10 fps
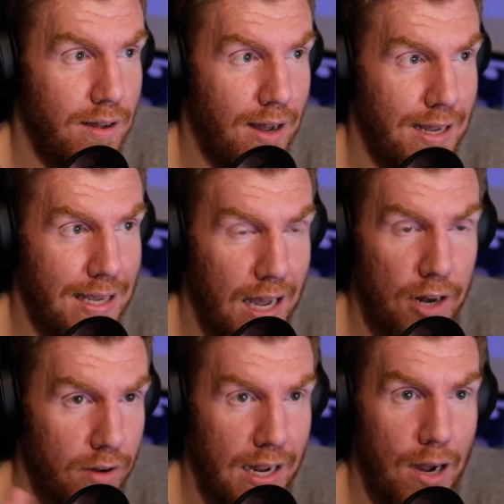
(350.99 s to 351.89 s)
I
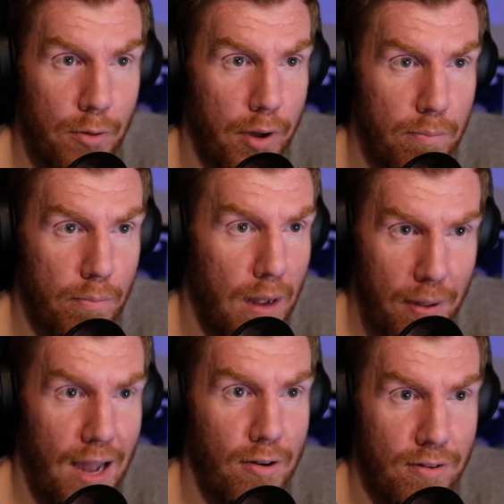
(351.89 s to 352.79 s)
cannot count on my
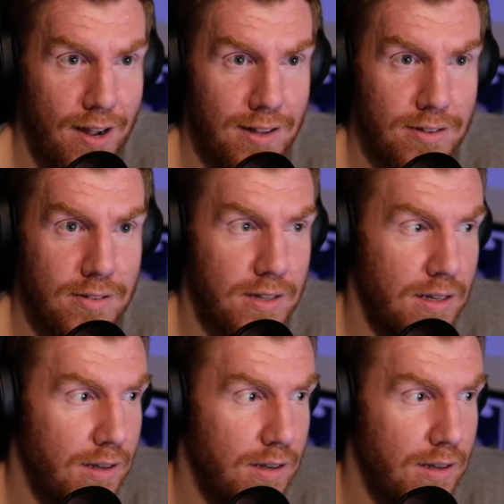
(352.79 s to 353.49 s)
pair of hands